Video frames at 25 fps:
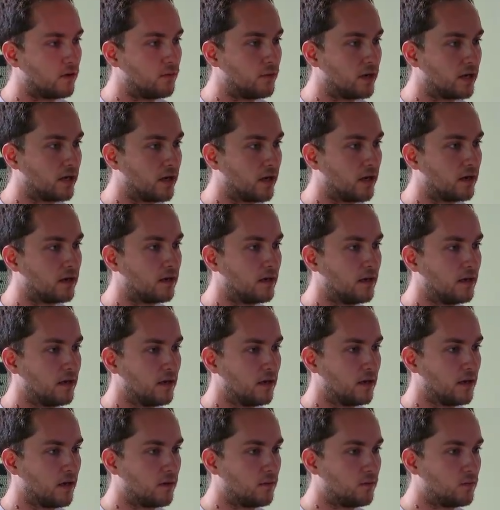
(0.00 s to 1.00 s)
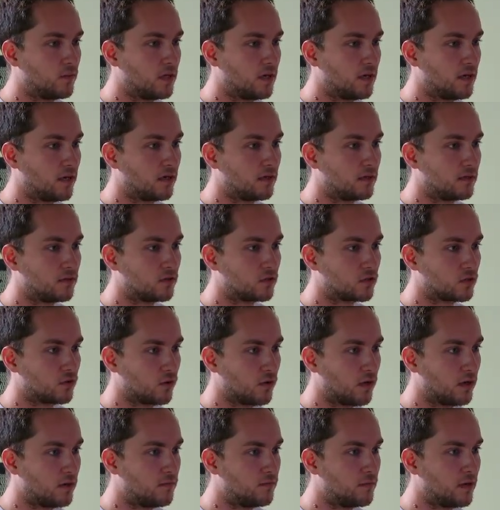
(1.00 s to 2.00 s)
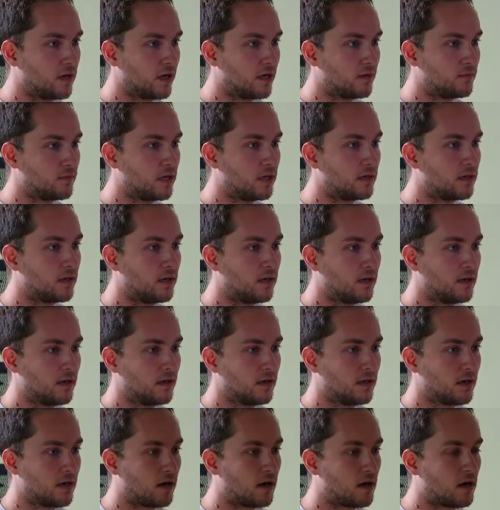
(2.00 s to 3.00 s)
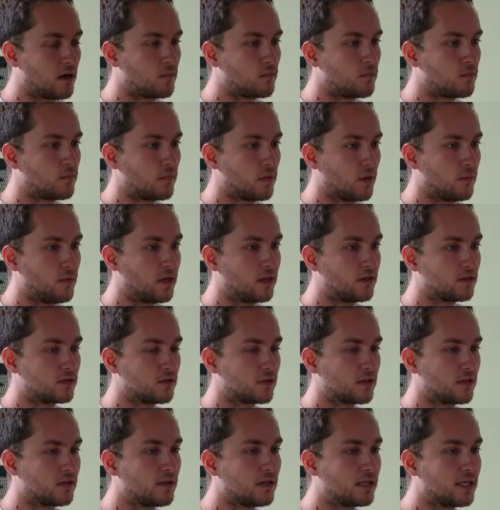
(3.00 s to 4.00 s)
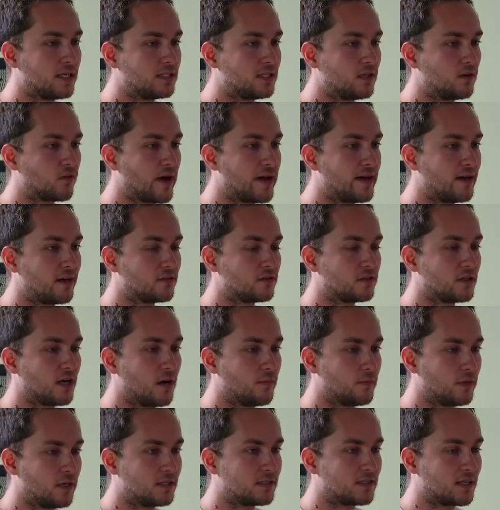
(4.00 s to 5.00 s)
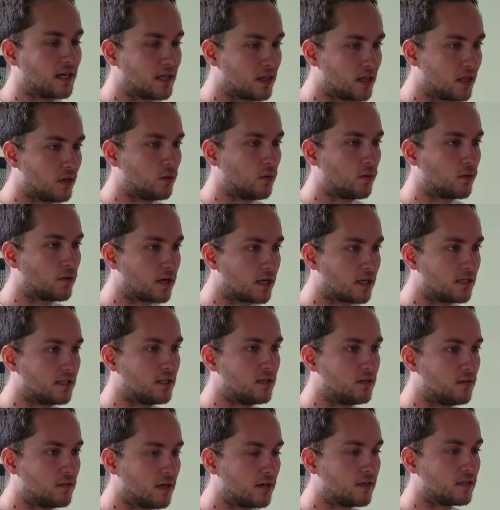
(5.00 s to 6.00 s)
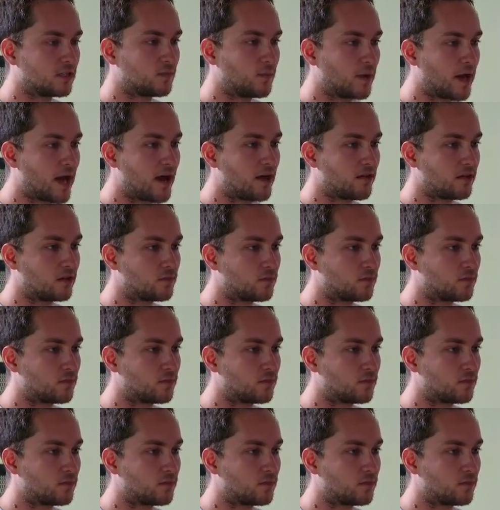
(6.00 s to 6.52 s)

Oh my god, I'm getting destroyed behind me. Making this look a little easy right now, zombies, and I think we want to continue down this path.